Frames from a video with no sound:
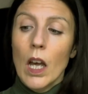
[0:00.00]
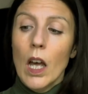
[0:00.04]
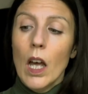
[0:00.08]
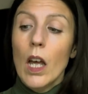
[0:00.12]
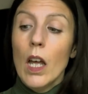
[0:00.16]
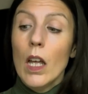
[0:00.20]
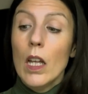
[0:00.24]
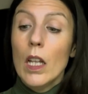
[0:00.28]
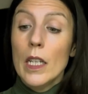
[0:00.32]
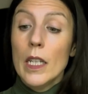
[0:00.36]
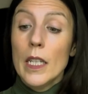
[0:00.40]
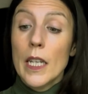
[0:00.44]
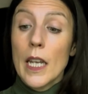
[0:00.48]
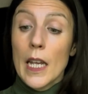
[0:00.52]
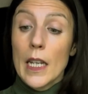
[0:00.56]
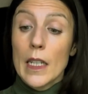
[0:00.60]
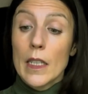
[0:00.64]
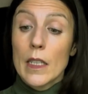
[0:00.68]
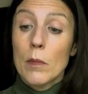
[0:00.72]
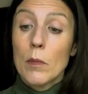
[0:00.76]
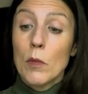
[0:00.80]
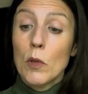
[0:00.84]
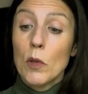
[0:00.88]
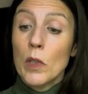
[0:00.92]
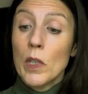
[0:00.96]
Early
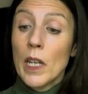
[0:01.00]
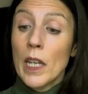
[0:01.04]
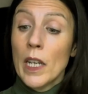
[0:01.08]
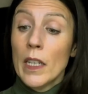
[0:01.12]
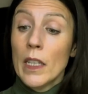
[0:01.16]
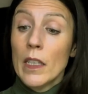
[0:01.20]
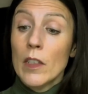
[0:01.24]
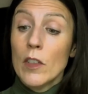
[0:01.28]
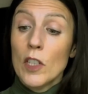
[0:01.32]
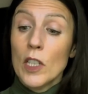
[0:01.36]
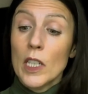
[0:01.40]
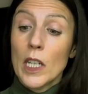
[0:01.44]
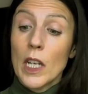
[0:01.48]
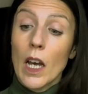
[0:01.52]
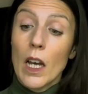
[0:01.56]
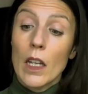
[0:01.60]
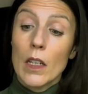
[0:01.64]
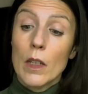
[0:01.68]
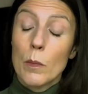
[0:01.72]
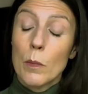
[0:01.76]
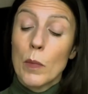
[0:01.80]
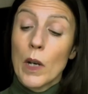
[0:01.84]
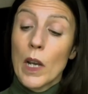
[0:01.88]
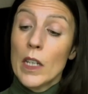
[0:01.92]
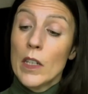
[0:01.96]
next morning, she
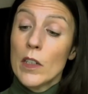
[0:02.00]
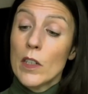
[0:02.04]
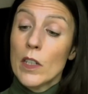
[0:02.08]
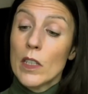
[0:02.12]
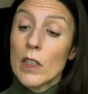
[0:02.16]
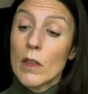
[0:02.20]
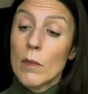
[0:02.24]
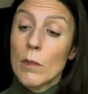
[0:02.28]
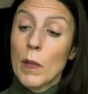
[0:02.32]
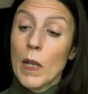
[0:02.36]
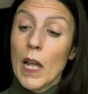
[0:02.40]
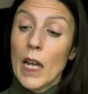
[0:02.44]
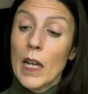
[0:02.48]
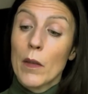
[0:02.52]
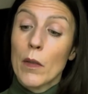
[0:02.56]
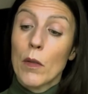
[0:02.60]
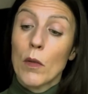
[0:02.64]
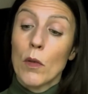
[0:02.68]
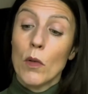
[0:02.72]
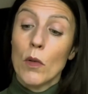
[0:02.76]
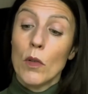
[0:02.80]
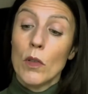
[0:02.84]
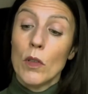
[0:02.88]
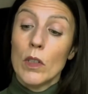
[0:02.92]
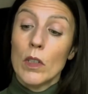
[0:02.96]
cut branches of
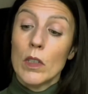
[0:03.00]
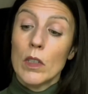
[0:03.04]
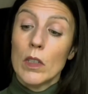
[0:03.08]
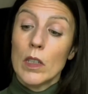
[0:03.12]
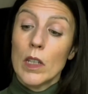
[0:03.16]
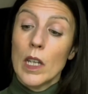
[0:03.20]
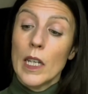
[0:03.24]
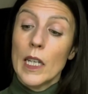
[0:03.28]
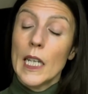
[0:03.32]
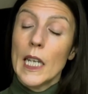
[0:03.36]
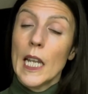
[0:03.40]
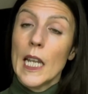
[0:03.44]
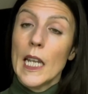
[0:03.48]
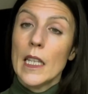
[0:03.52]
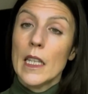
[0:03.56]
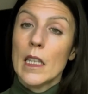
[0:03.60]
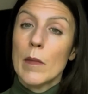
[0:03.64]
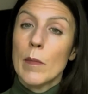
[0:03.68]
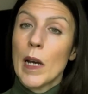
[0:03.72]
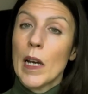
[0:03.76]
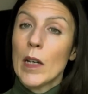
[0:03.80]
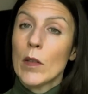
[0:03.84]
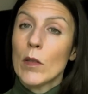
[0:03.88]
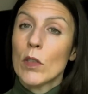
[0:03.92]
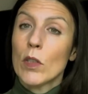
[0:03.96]
blackthorn and laid
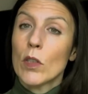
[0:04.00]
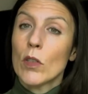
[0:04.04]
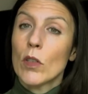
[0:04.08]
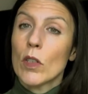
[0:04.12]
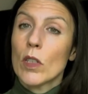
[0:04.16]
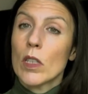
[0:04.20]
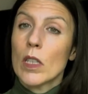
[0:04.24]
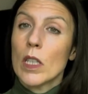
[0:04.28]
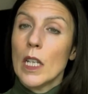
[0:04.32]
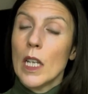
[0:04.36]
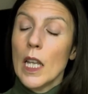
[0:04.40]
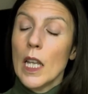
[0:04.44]
them out across the